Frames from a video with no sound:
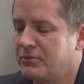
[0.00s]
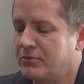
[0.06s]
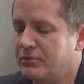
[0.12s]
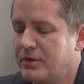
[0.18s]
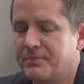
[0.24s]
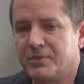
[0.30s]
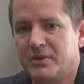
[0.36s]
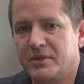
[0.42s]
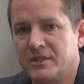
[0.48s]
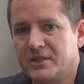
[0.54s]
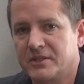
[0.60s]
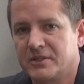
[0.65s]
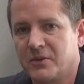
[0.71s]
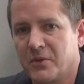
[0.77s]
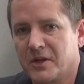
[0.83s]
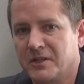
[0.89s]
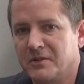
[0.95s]
Ripper is
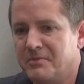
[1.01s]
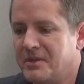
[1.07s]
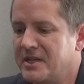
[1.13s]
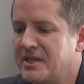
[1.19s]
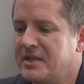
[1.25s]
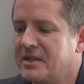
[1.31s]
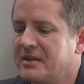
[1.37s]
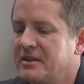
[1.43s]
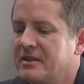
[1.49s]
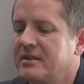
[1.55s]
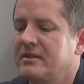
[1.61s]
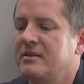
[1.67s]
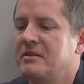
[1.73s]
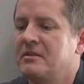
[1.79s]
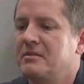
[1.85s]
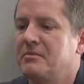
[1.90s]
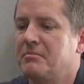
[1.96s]
going to be
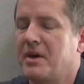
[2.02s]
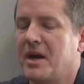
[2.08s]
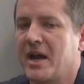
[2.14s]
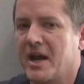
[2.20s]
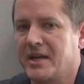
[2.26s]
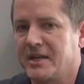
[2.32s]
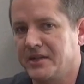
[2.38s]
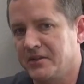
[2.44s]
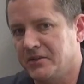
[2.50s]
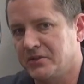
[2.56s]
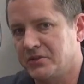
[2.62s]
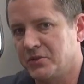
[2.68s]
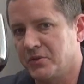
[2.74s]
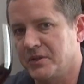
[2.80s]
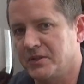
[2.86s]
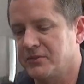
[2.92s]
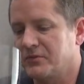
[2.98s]
my ideal
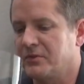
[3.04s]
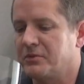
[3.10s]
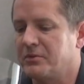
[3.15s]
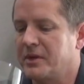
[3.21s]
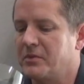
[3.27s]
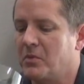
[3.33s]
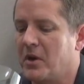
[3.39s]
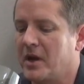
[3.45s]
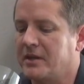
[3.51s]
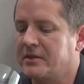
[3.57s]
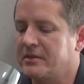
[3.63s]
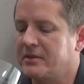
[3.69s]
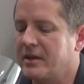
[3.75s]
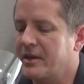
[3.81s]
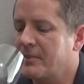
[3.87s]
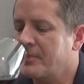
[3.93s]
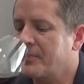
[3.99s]
choice for the red wine
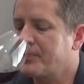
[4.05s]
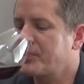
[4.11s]
tonight.